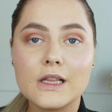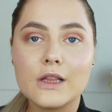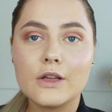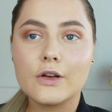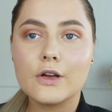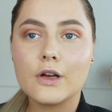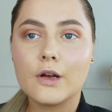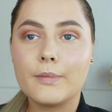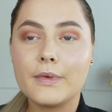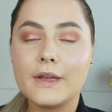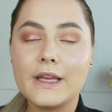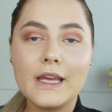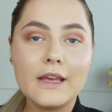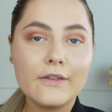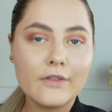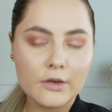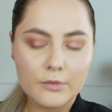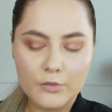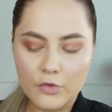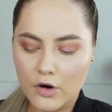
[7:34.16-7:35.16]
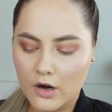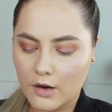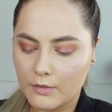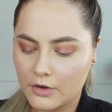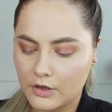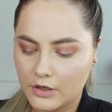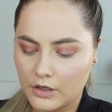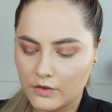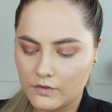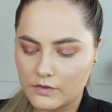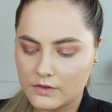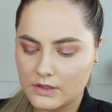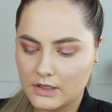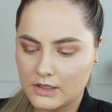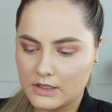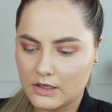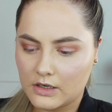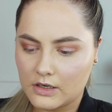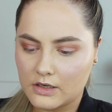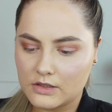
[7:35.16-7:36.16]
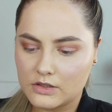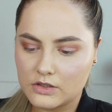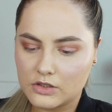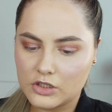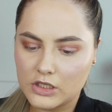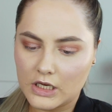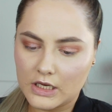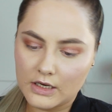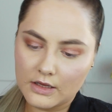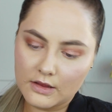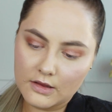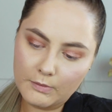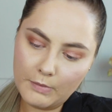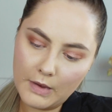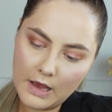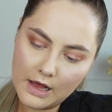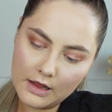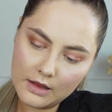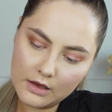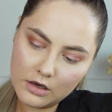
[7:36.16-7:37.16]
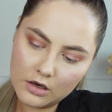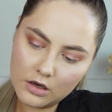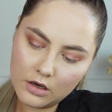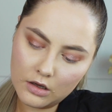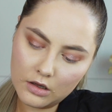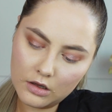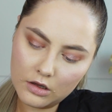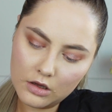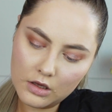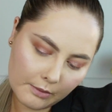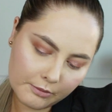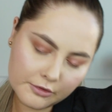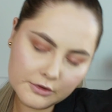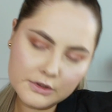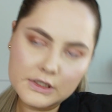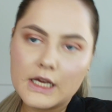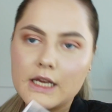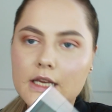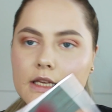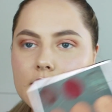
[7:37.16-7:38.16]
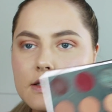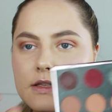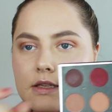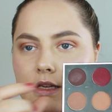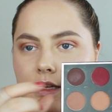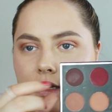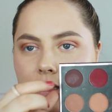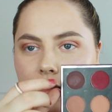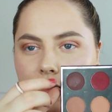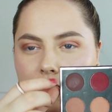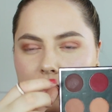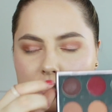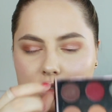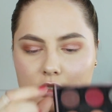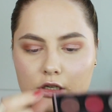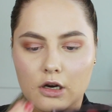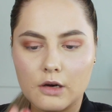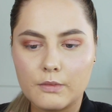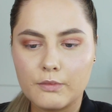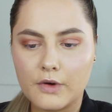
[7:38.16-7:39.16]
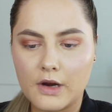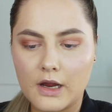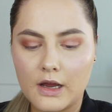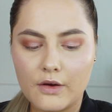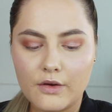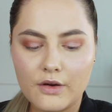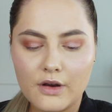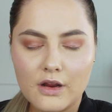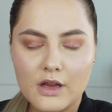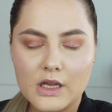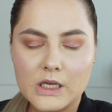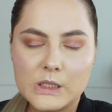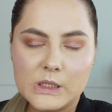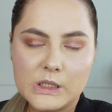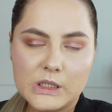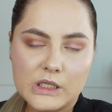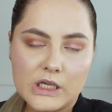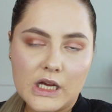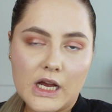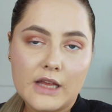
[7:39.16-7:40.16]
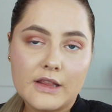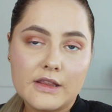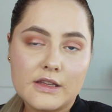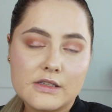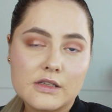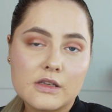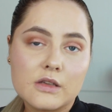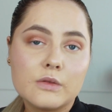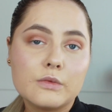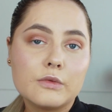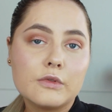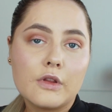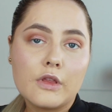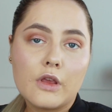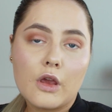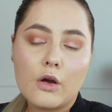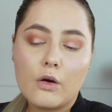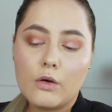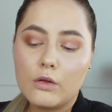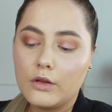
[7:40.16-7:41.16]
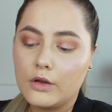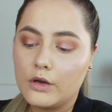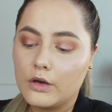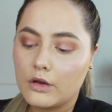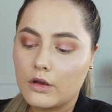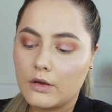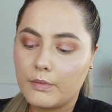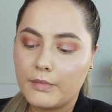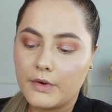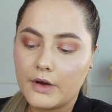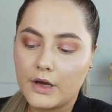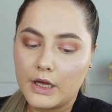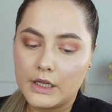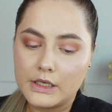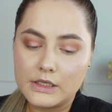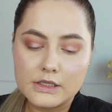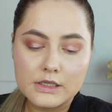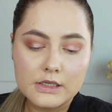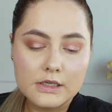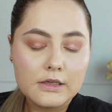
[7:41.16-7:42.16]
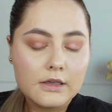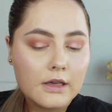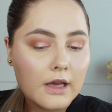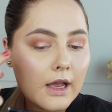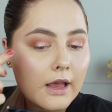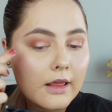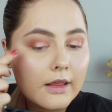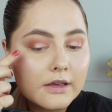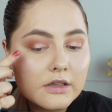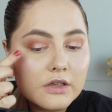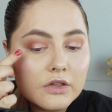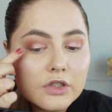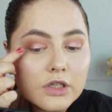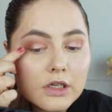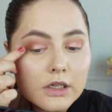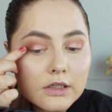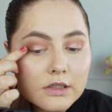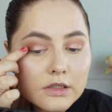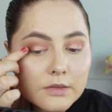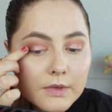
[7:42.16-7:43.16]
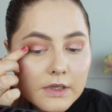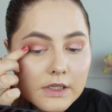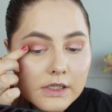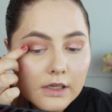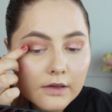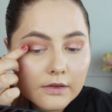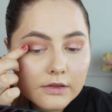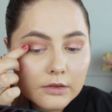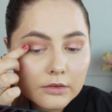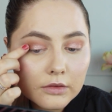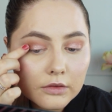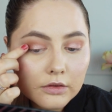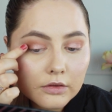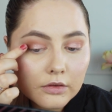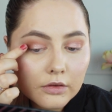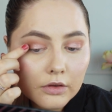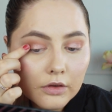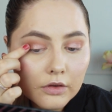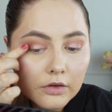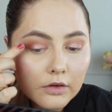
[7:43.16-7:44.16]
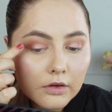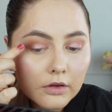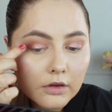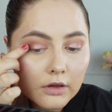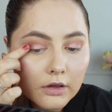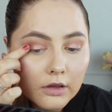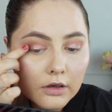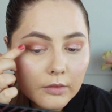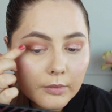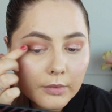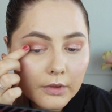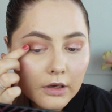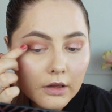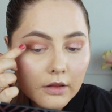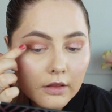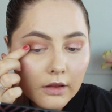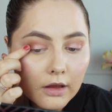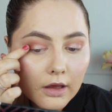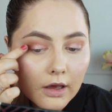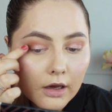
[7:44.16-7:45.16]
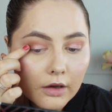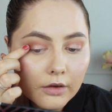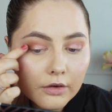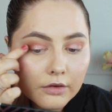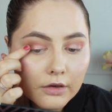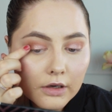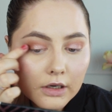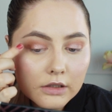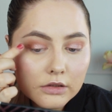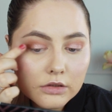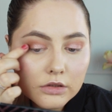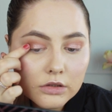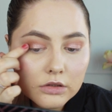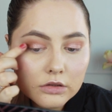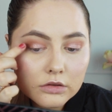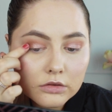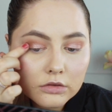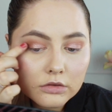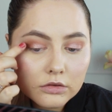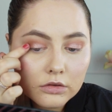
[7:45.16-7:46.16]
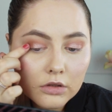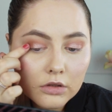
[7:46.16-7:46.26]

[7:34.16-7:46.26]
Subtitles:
the look up even more, I'm going to use the darkest shade in the palette called Aphrodite, this dark brown. This can ruin the whole look, but I like to challenge myself, so I'm just going to use a little bit in the outer edge.